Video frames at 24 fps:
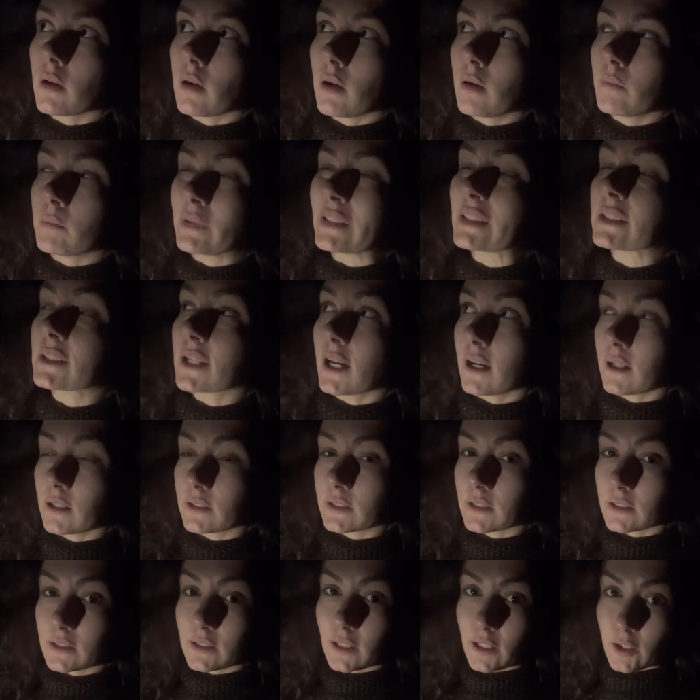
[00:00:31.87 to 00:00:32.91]
missiles
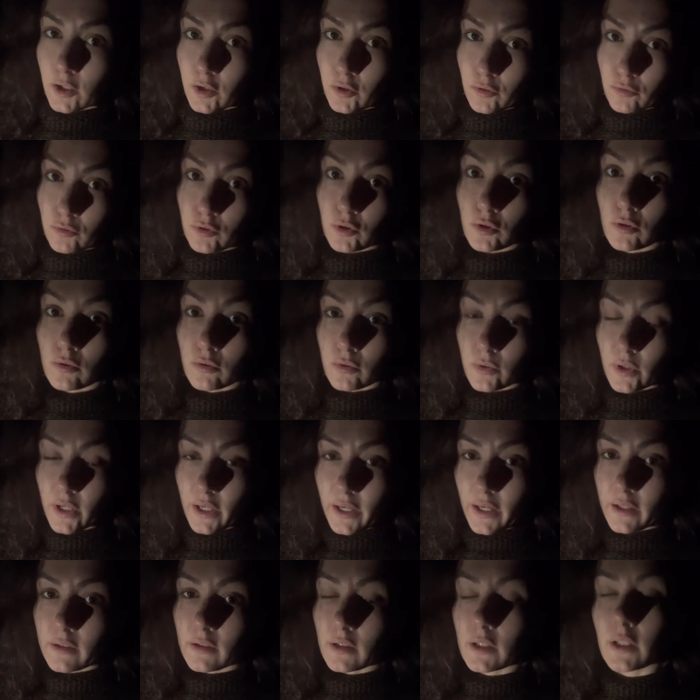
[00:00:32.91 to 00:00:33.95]
attack on
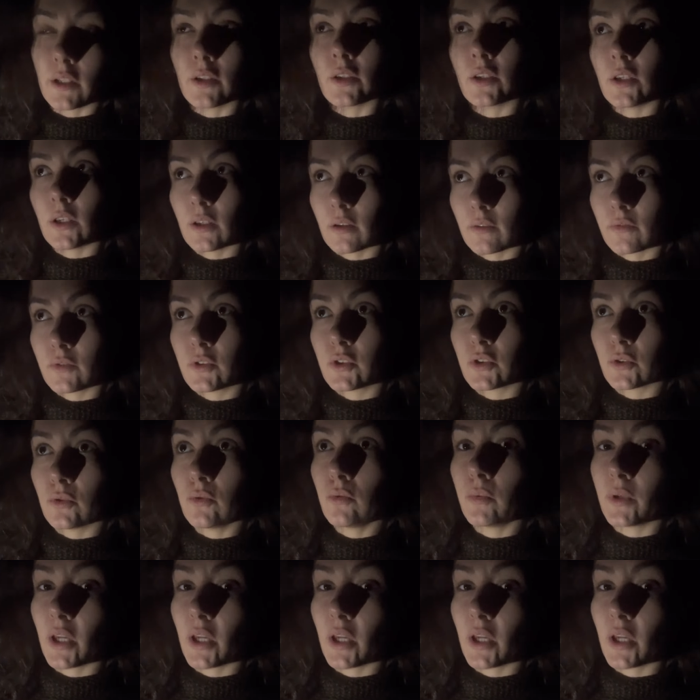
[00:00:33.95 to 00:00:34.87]
Ukraine and in Kiev too. We